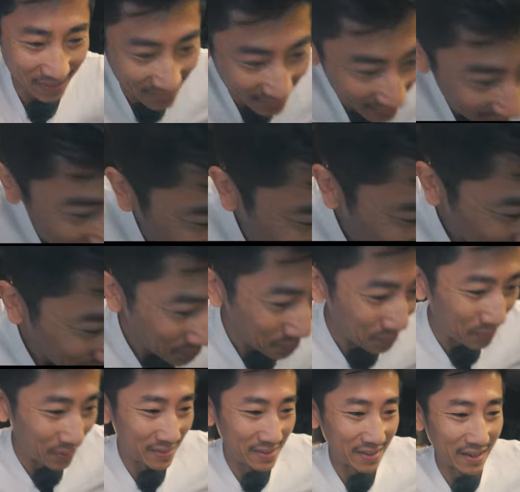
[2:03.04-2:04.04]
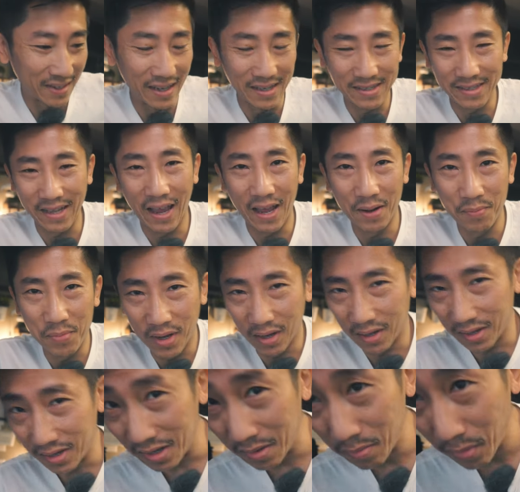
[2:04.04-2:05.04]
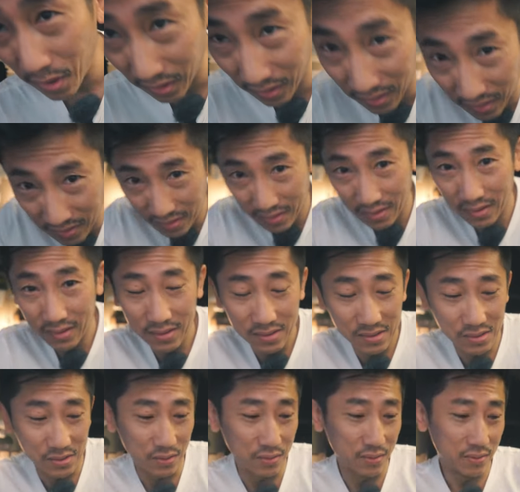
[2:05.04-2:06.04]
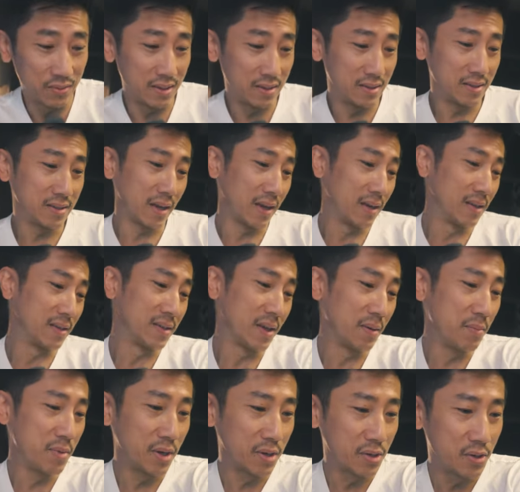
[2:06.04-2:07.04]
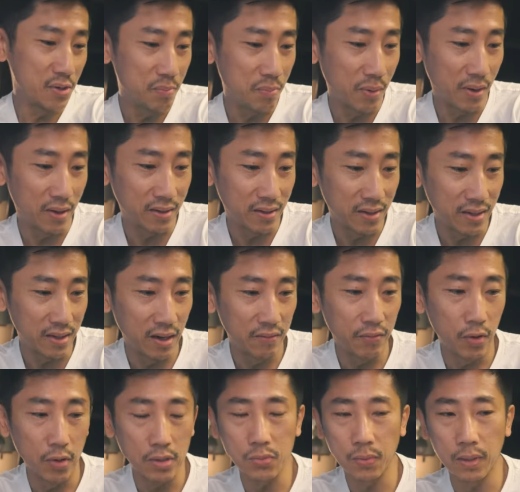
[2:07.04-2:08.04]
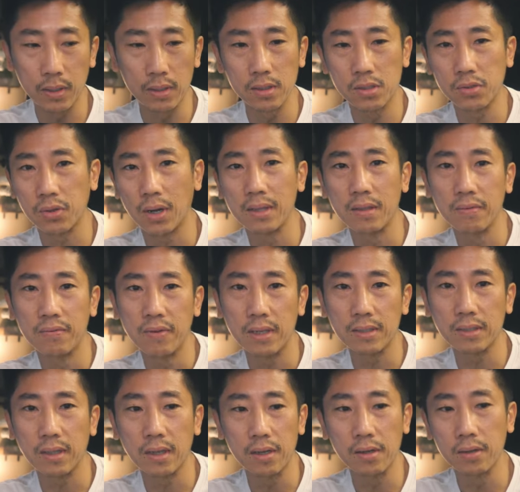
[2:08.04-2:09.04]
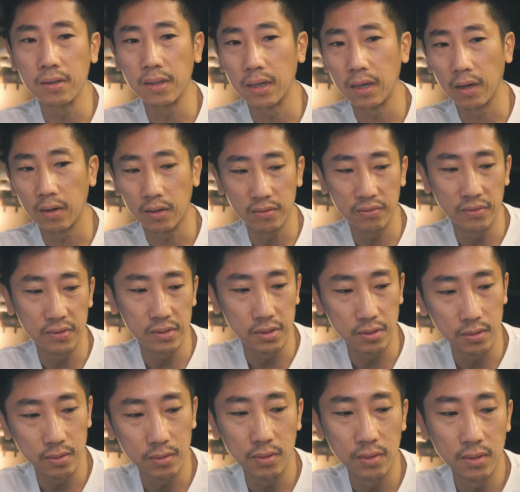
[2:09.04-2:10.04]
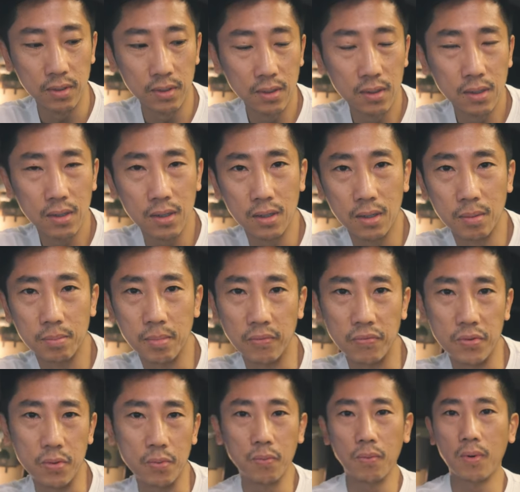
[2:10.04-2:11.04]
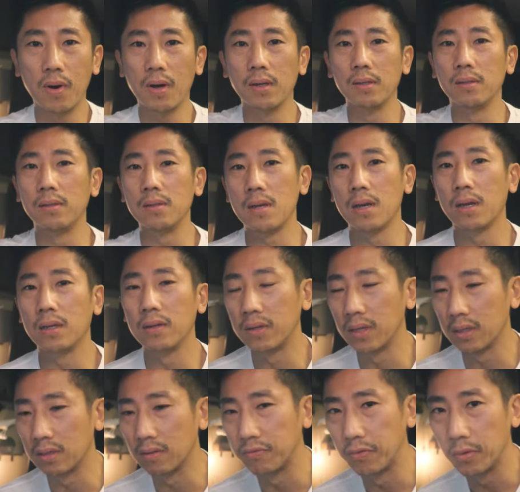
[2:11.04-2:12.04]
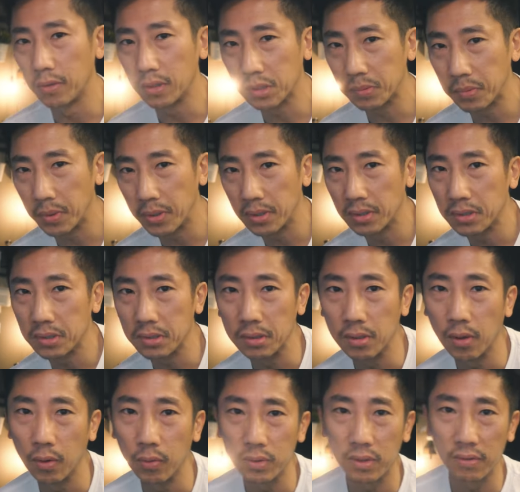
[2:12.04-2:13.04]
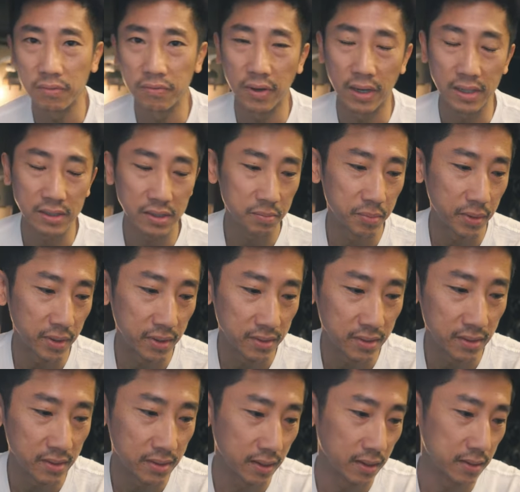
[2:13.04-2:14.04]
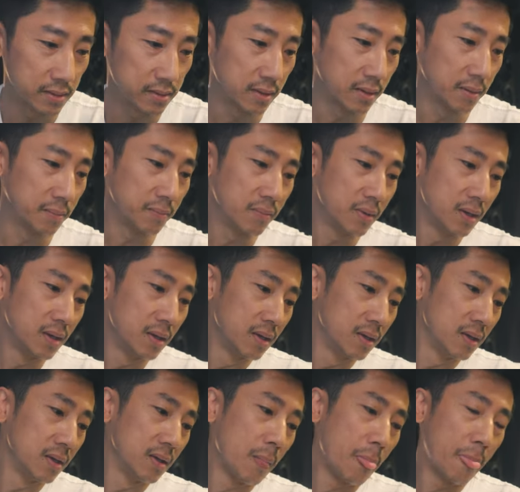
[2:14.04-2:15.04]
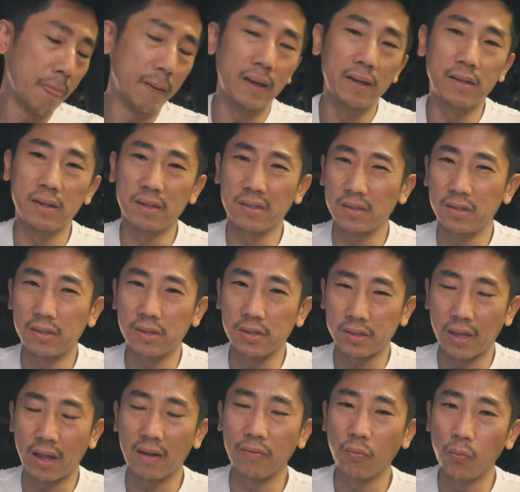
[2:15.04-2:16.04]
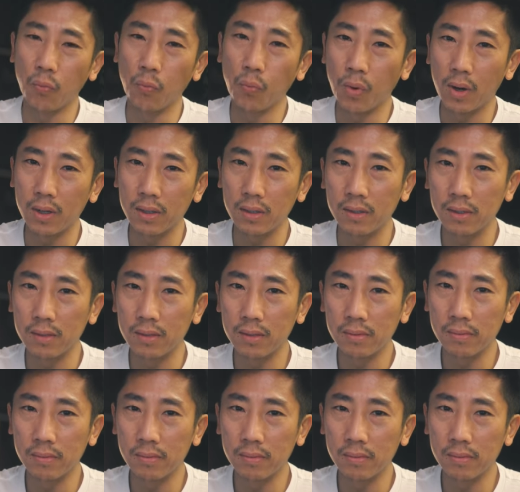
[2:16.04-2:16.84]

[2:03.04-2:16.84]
it, but I guess they had me on email, so they decided to send me a coupon. And I've always wanted to try the vest. I hear that out of the two, if you wanted to kind of get the full experience, you go with the vest because it has, it doesn't just have one